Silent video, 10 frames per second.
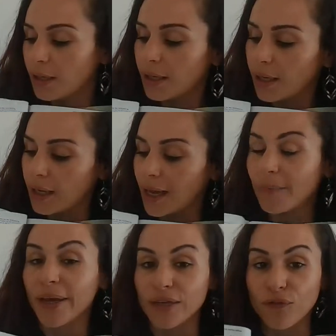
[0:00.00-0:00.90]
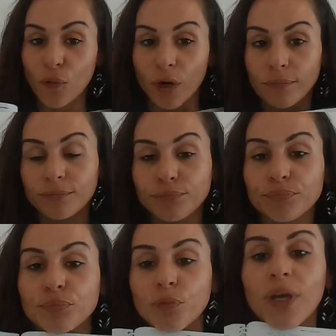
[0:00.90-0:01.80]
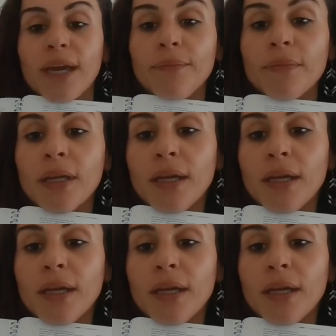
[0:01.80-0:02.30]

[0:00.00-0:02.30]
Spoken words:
on page 4. Okay,